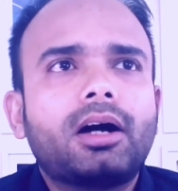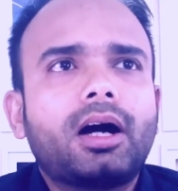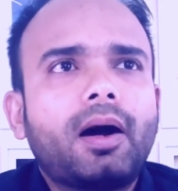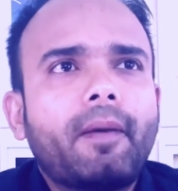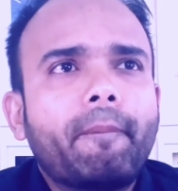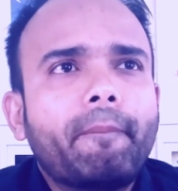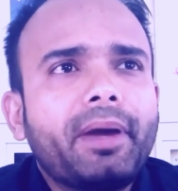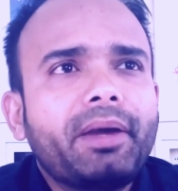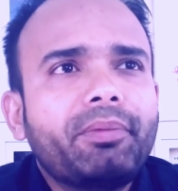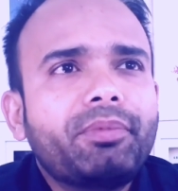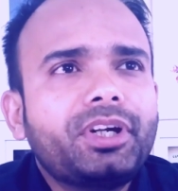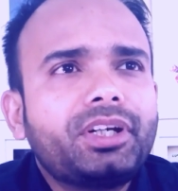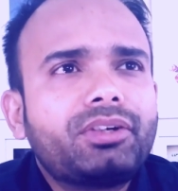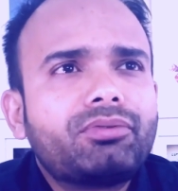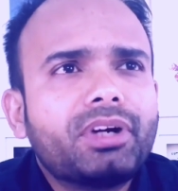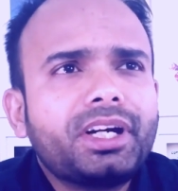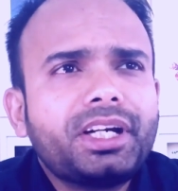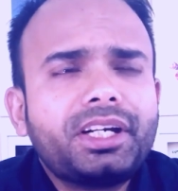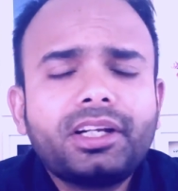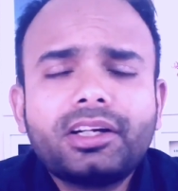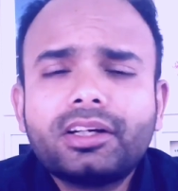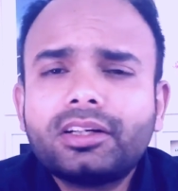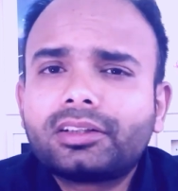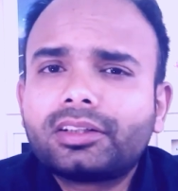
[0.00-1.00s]
uh, maybe
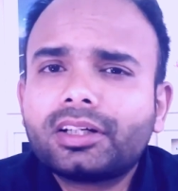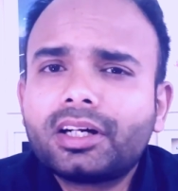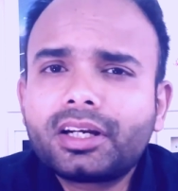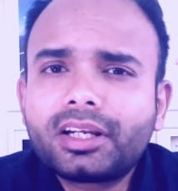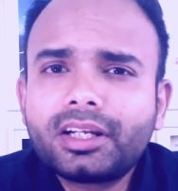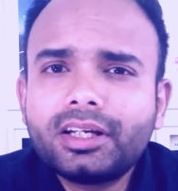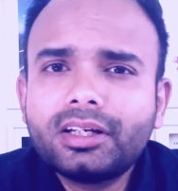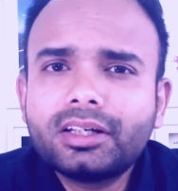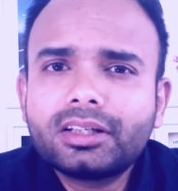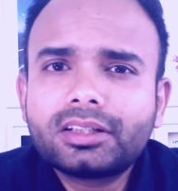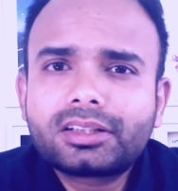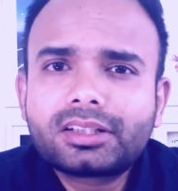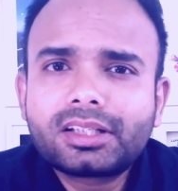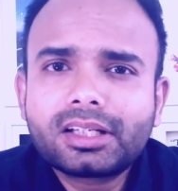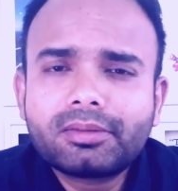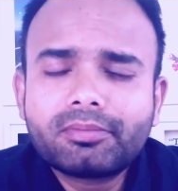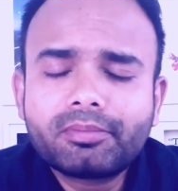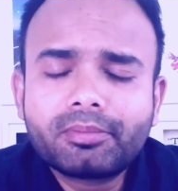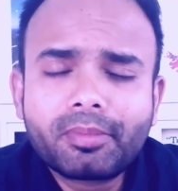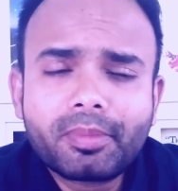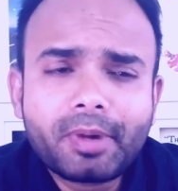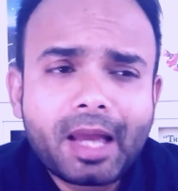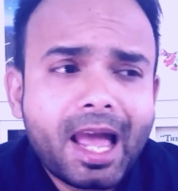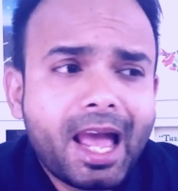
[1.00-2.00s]
twenty or thirty years
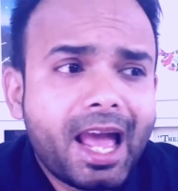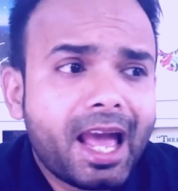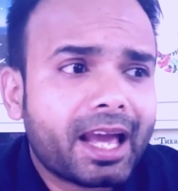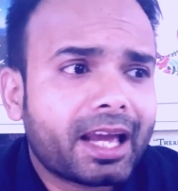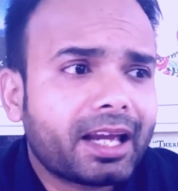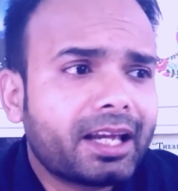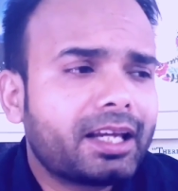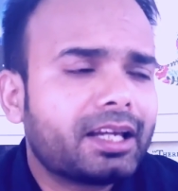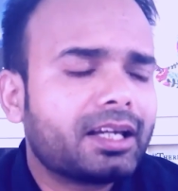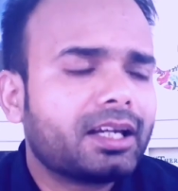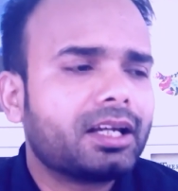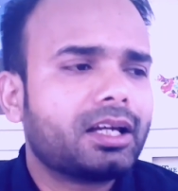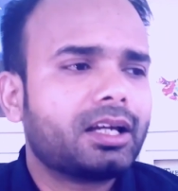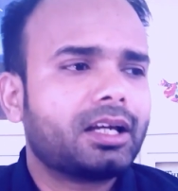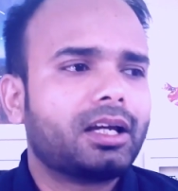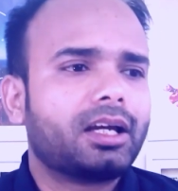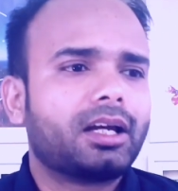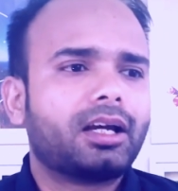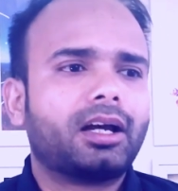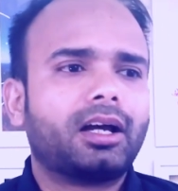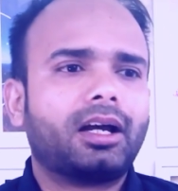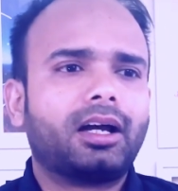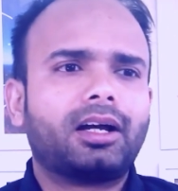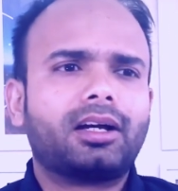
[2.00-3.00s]
back,
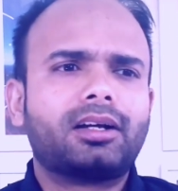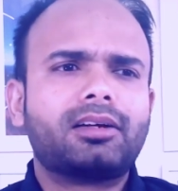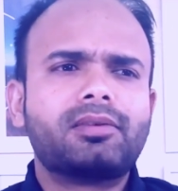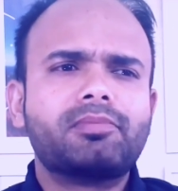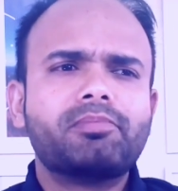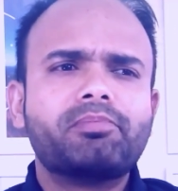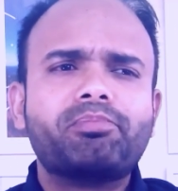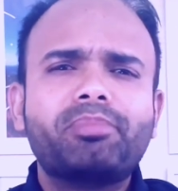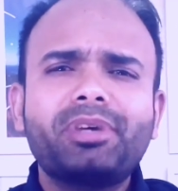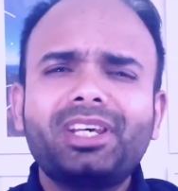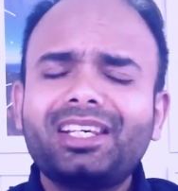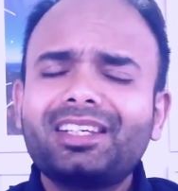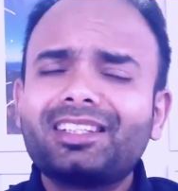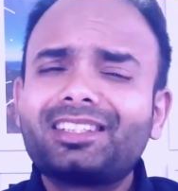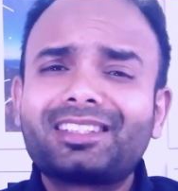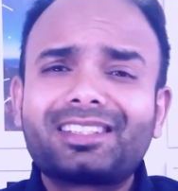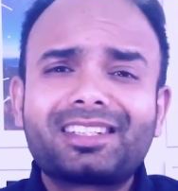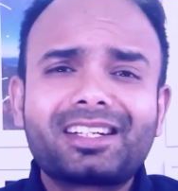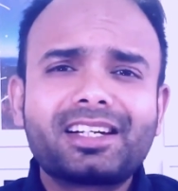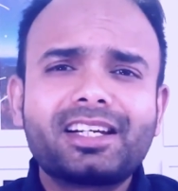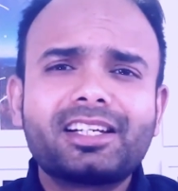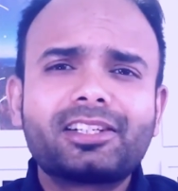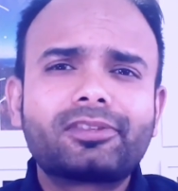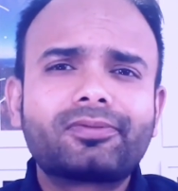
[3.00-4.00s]
Uh, being
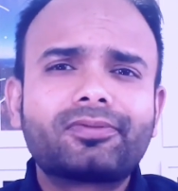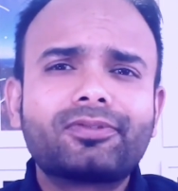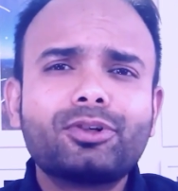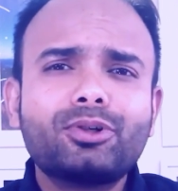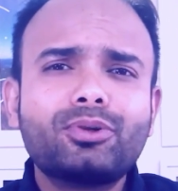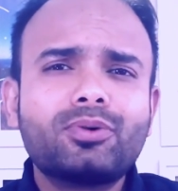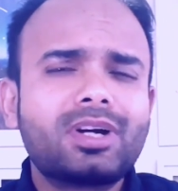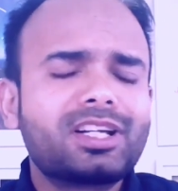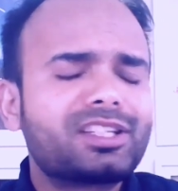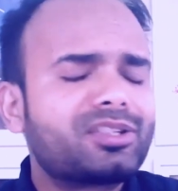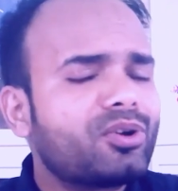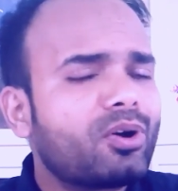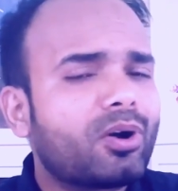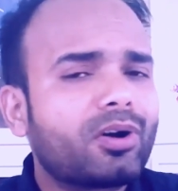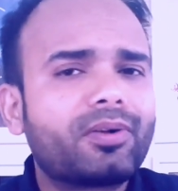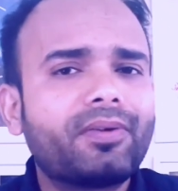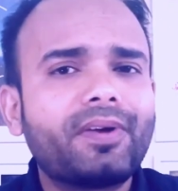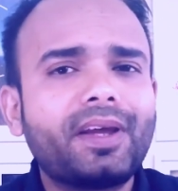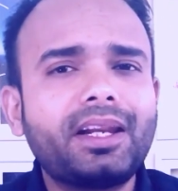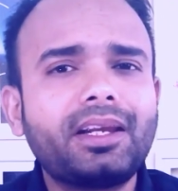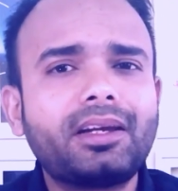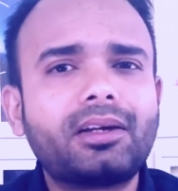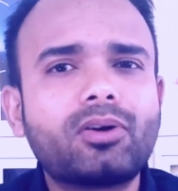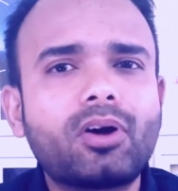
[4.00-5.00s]
stressful was not
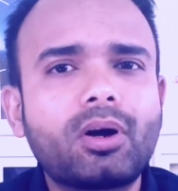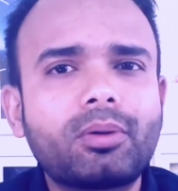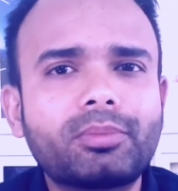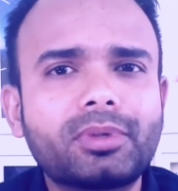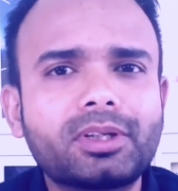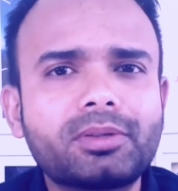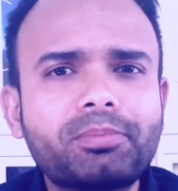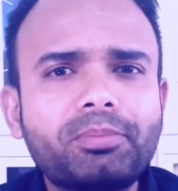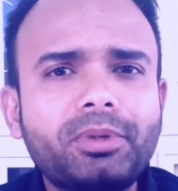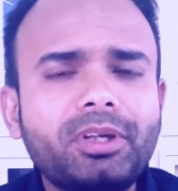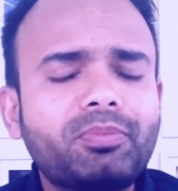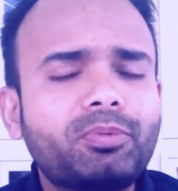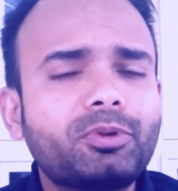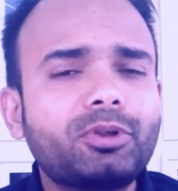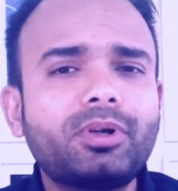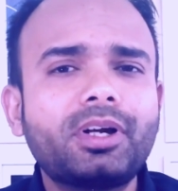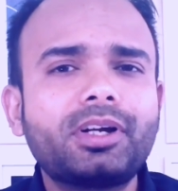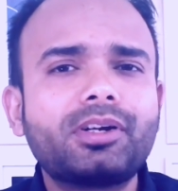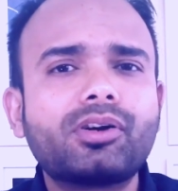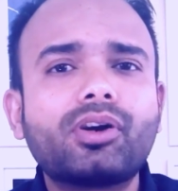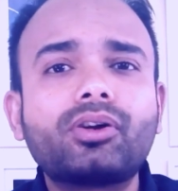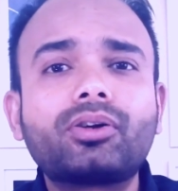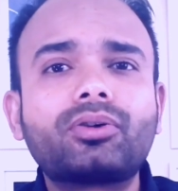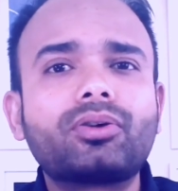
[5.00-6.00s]
very common.
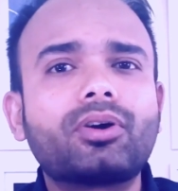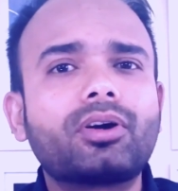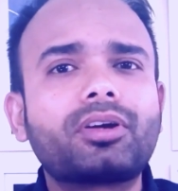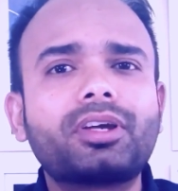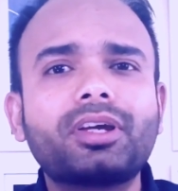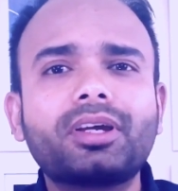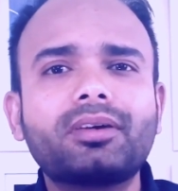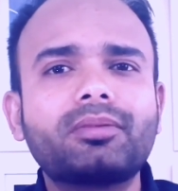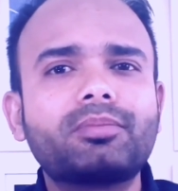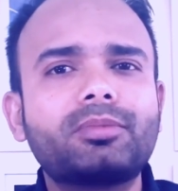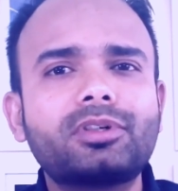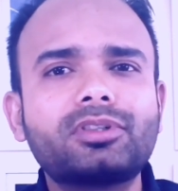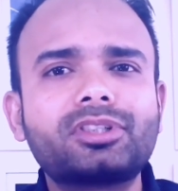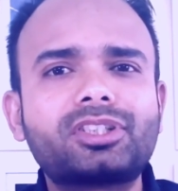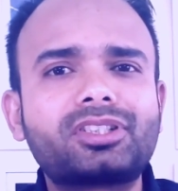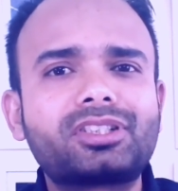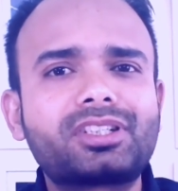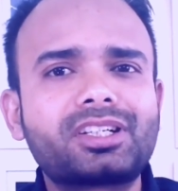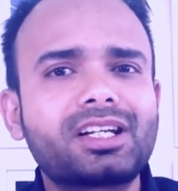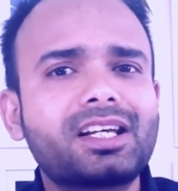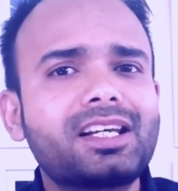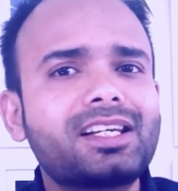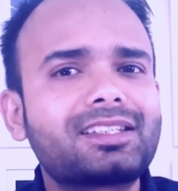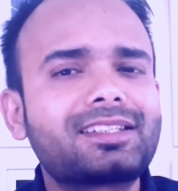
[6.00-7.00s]
People are not talking about
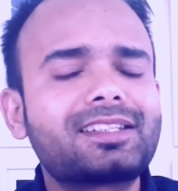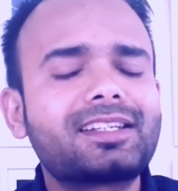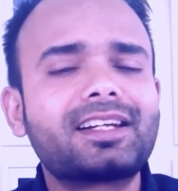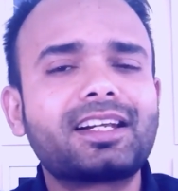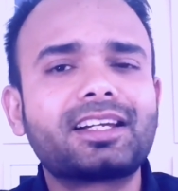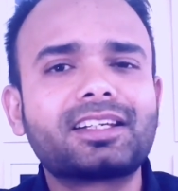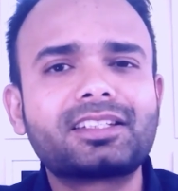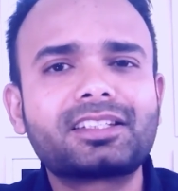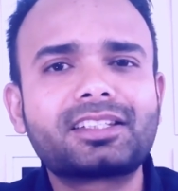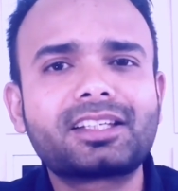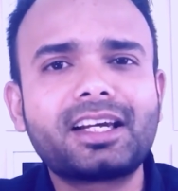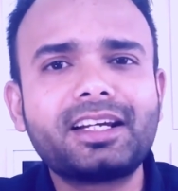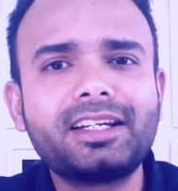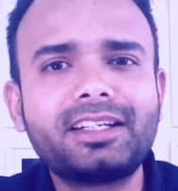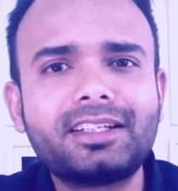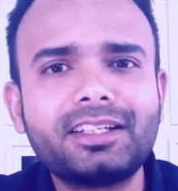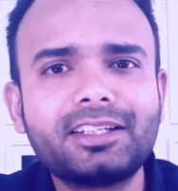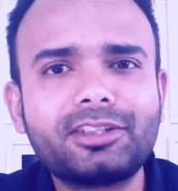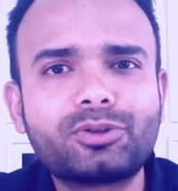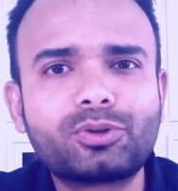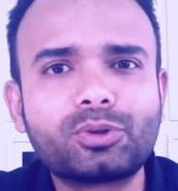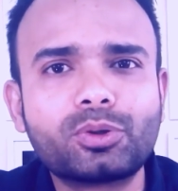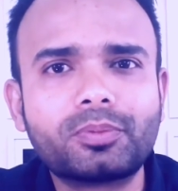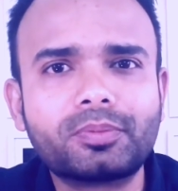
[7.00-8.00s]
stress and
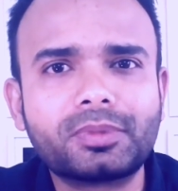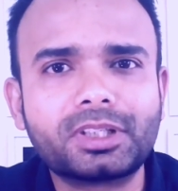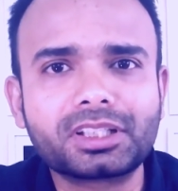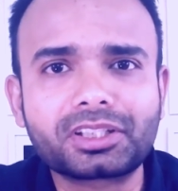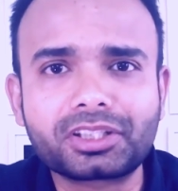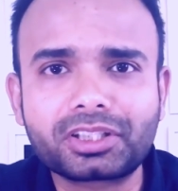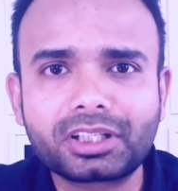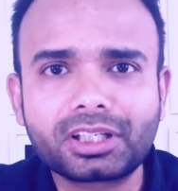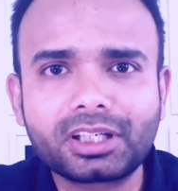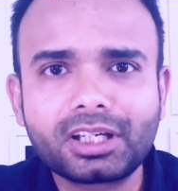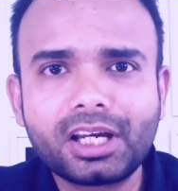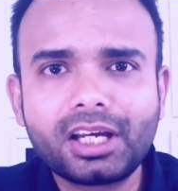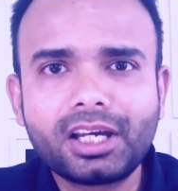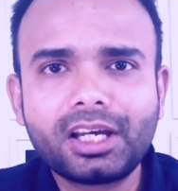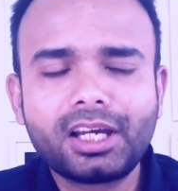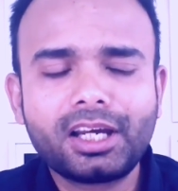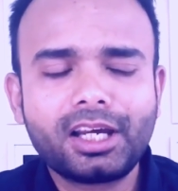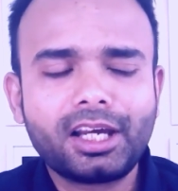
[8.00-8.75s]
anxiety so much.